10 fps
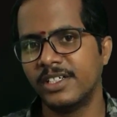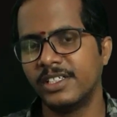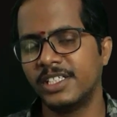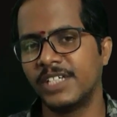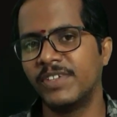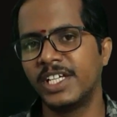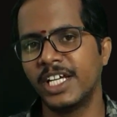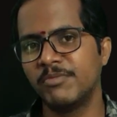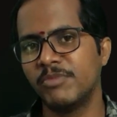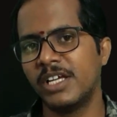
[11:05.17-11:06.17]
that we
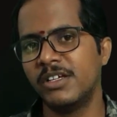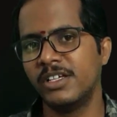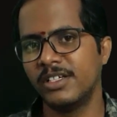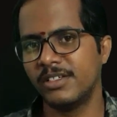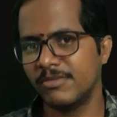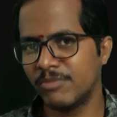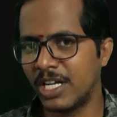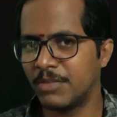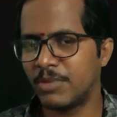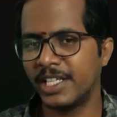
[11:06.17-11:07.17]
get by
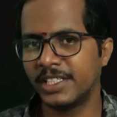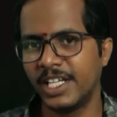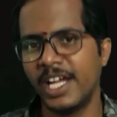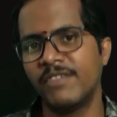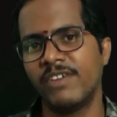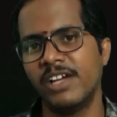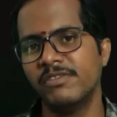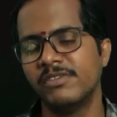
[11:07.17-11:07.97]
multiplying 3 and 5,